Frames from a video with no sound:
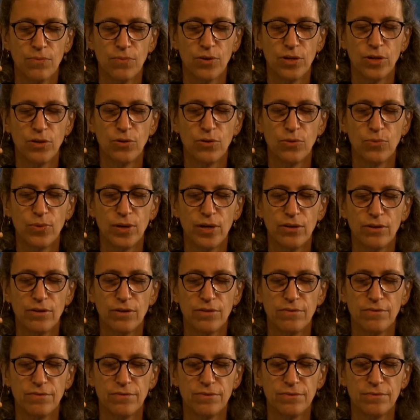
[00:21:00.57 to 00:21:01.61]
where you're aware
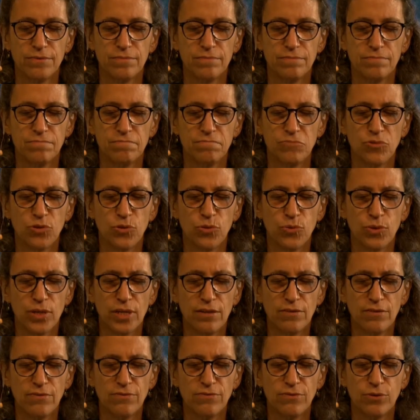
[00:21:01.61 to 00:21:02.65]
of
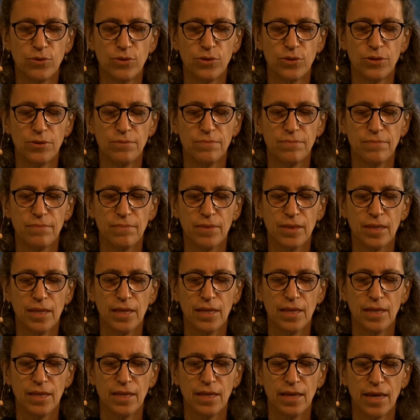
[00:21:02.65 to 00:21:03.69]
grief or
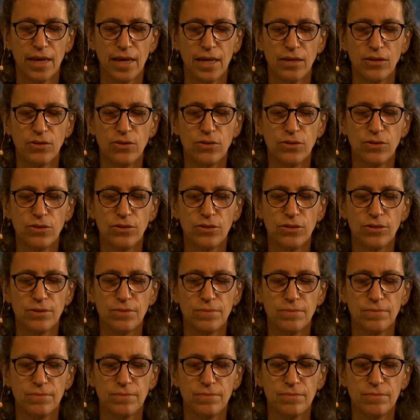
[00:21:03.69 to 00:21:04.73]

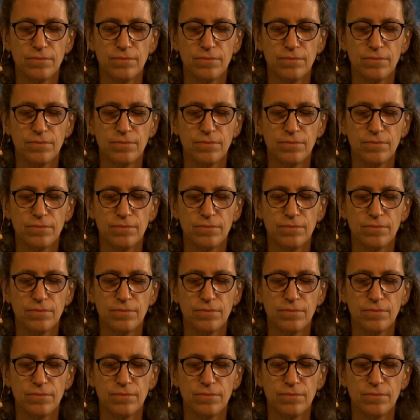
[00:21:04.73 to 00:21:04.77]
anger,